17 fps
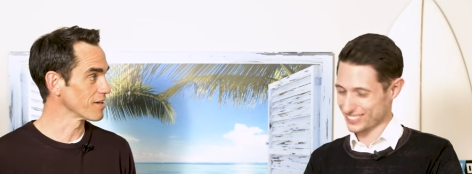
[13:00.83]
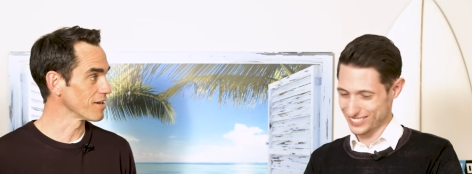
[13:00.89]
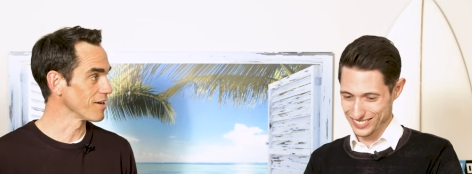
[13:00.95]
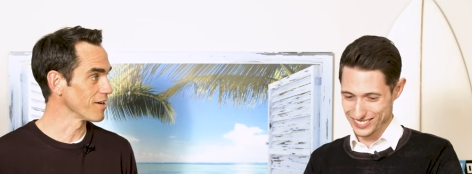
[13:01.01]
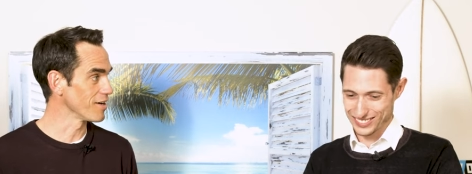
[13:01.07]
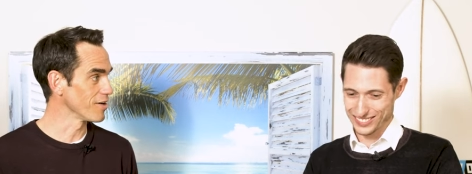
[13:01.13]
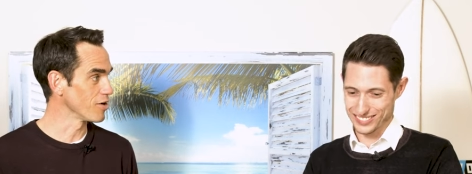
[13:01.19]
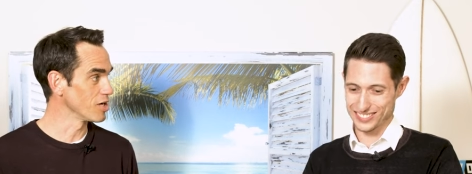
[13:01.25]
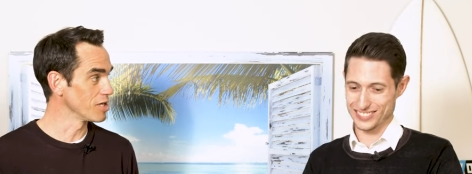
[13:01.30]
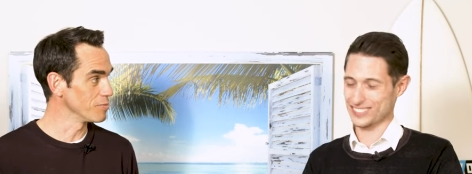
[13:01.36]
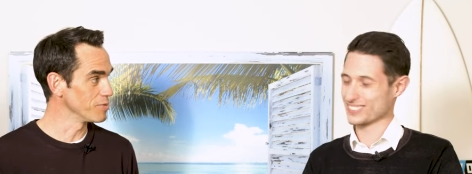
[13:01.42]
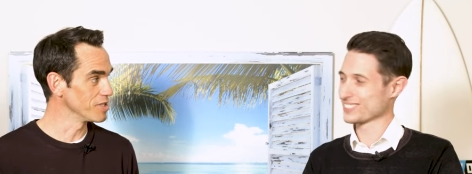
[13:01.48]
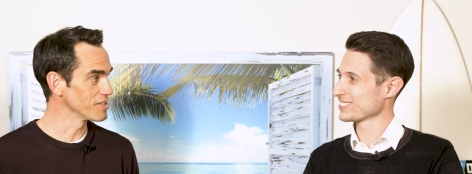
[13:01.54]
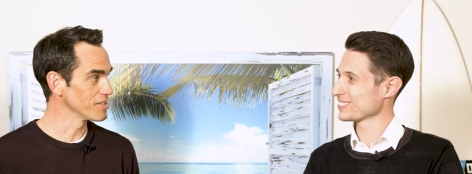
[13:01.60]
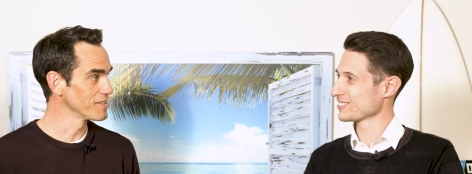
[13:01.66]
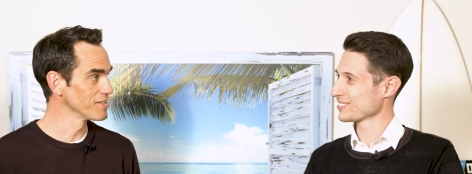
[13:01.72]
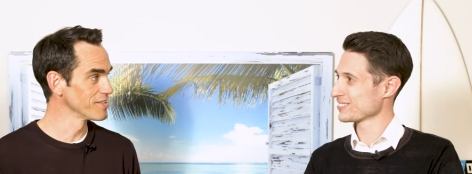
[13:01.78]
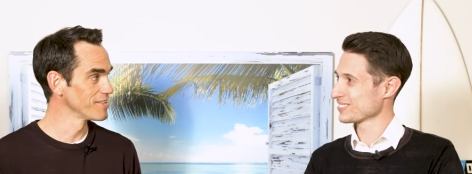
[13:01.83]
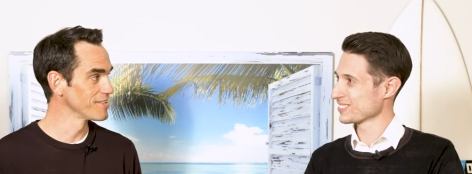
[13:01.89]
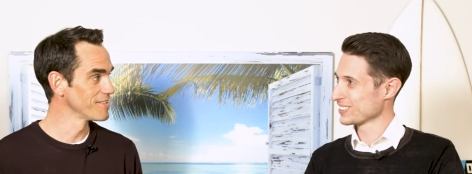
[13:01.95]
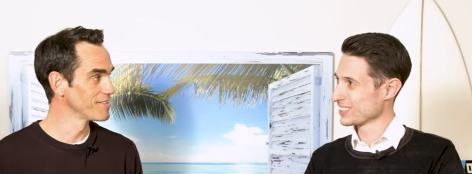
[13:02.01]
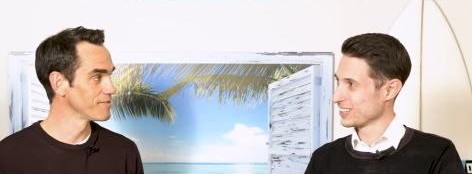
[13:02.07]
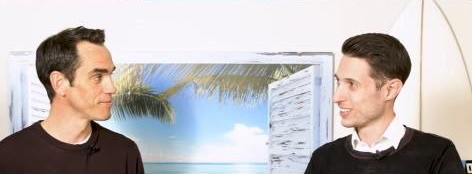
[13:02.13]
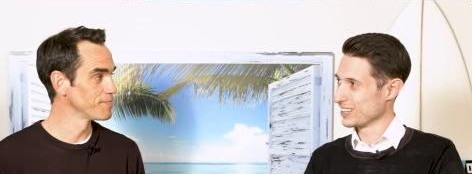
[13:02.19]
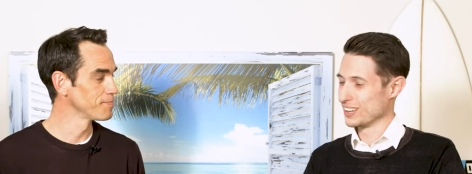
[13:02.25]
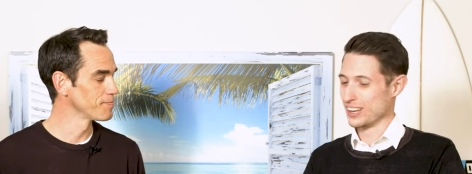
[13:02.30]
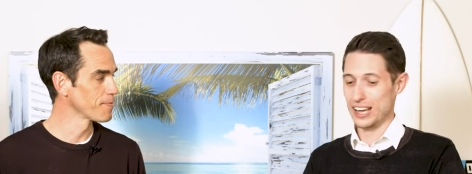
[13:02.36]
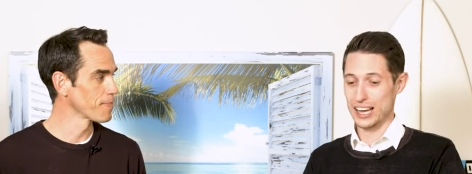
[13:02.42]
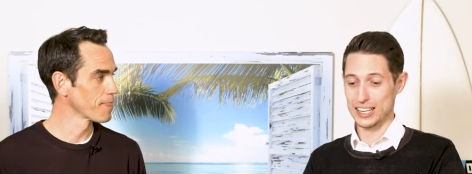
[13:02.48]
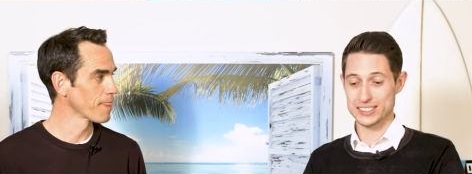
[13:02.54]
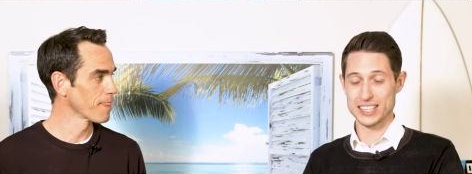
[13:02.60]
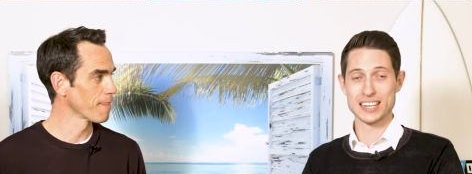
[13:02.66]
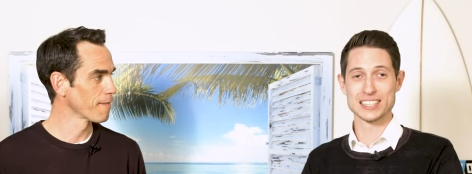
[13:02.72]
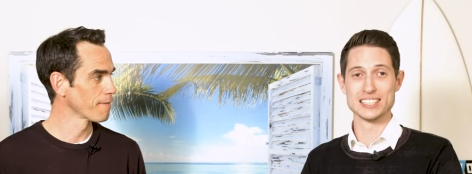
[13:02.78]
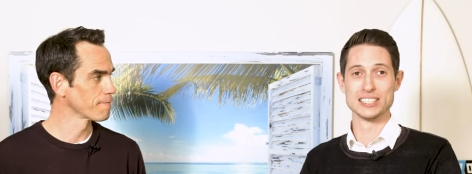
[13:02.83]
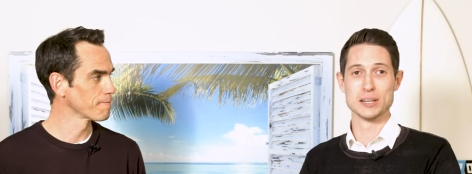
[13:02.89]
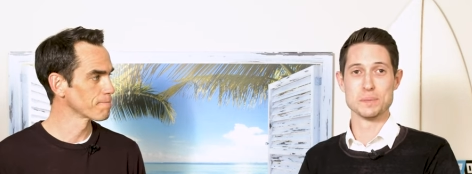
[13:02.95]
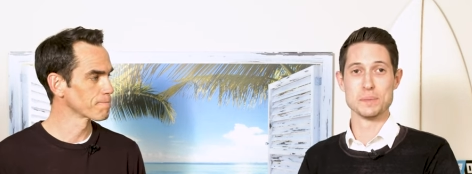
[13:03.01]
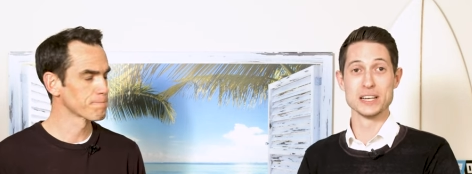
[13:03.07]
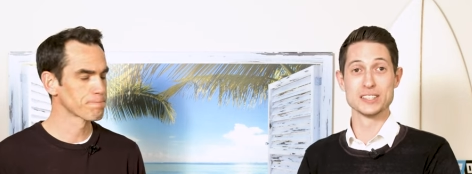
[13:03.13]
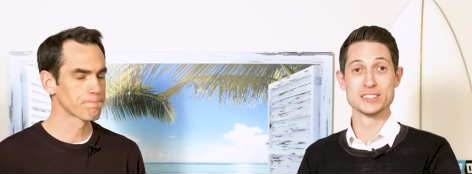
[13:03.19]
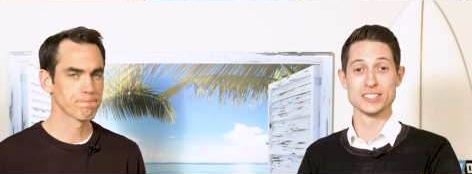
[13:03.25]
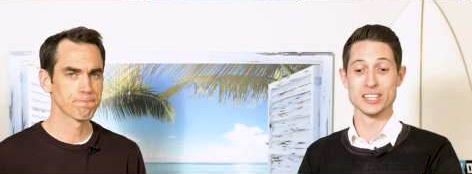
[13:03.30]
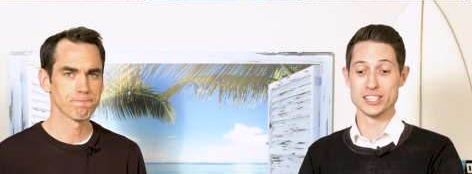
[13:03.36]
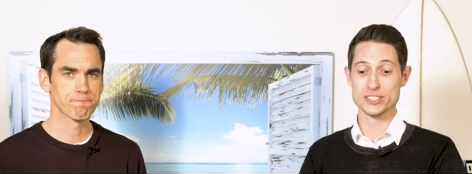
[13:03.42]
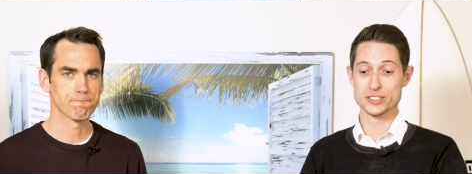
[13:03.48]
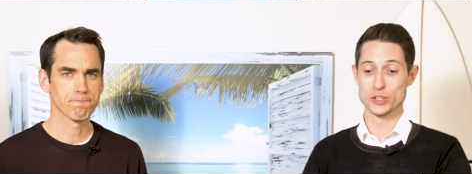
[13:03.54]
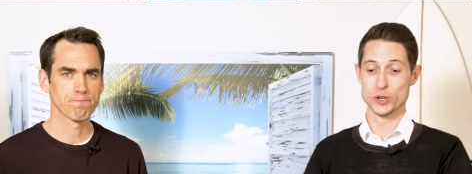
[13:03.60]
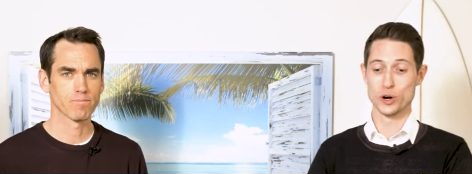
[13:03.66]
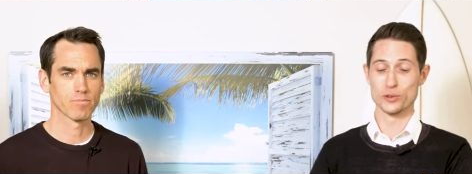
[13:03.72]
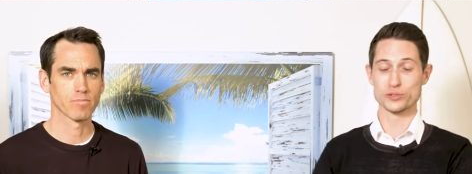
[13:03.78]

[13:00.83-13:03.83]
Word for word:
Speaker 1: uh, limited. Exactly. The big sister